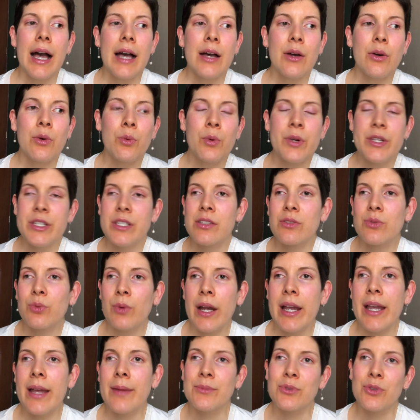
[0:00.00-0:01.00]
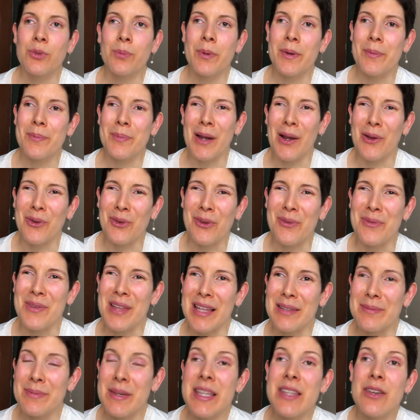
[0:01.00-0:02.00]
Which is why I'm super proud of
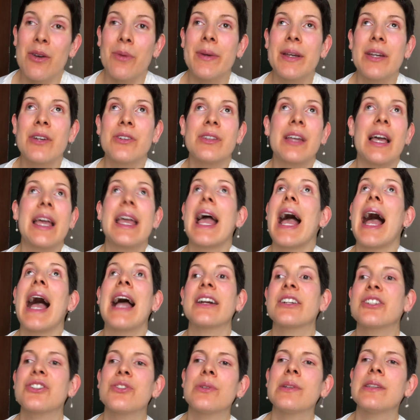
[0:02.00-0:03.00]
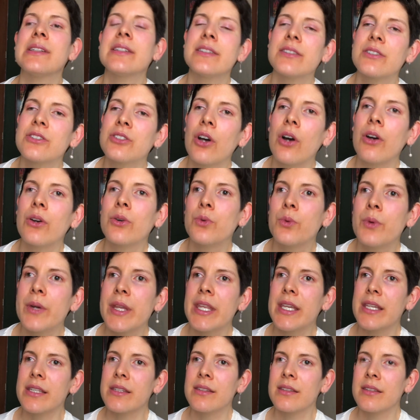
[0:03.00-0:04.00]
that video, because I actually stuck with
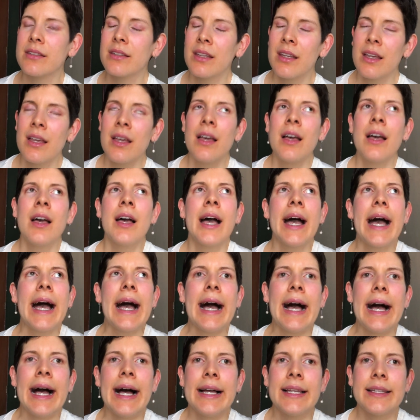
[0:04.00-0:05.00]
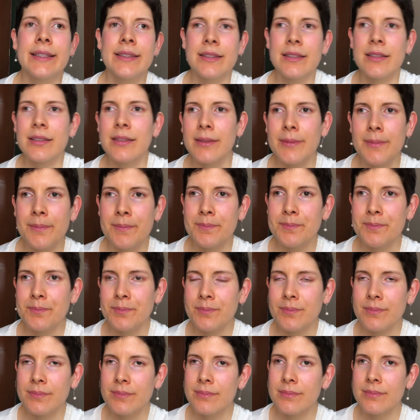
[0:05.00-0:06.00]
it and
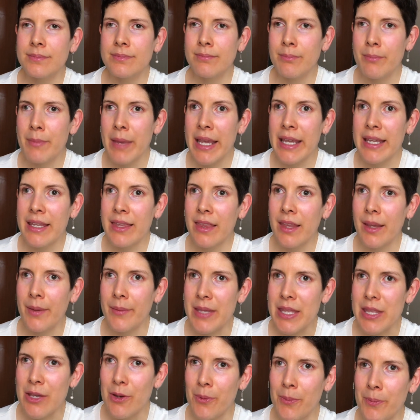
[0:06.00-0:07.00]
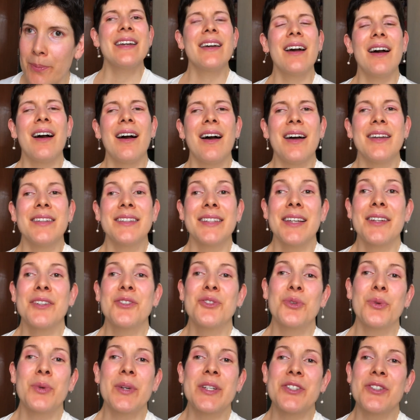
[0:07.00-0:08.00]
made the video. Next
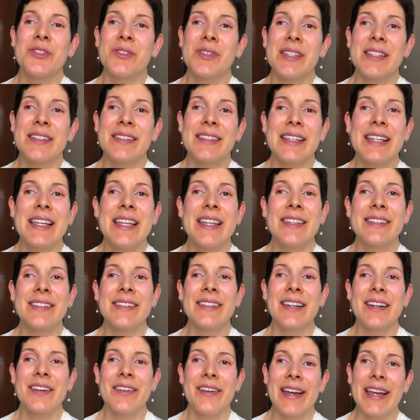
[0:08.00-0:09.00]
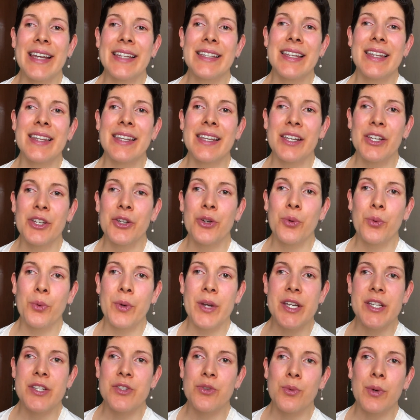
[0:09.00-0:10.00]
question is there anything you
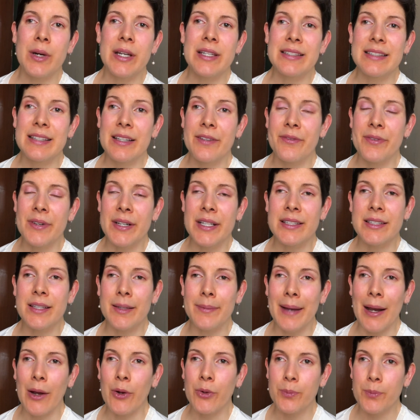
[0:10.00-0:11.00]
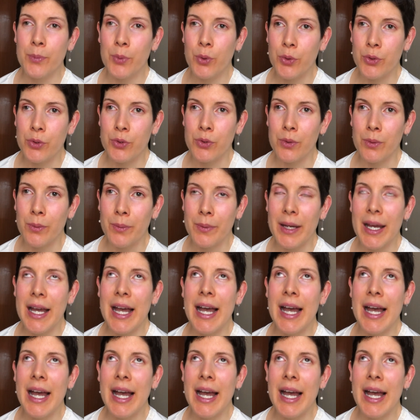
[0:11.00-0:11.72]
wish was different about BookTube?